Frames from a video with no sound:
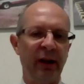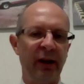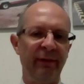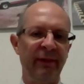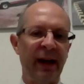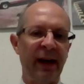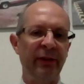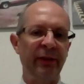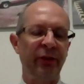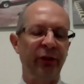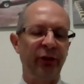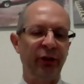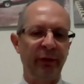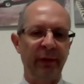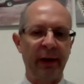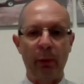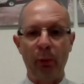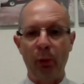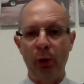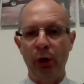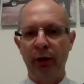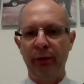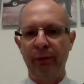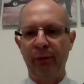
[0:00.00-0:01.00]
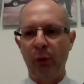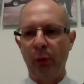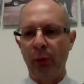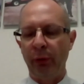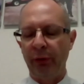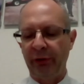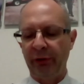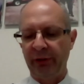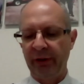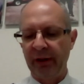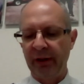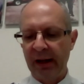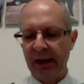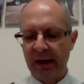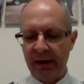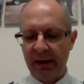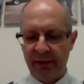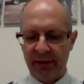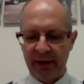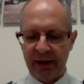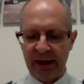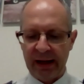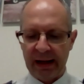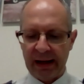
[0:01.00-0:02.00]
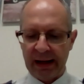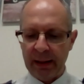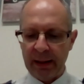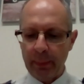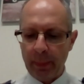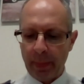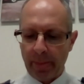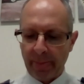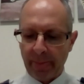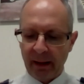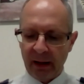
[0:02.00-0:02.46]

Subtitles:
facets of our workforce there.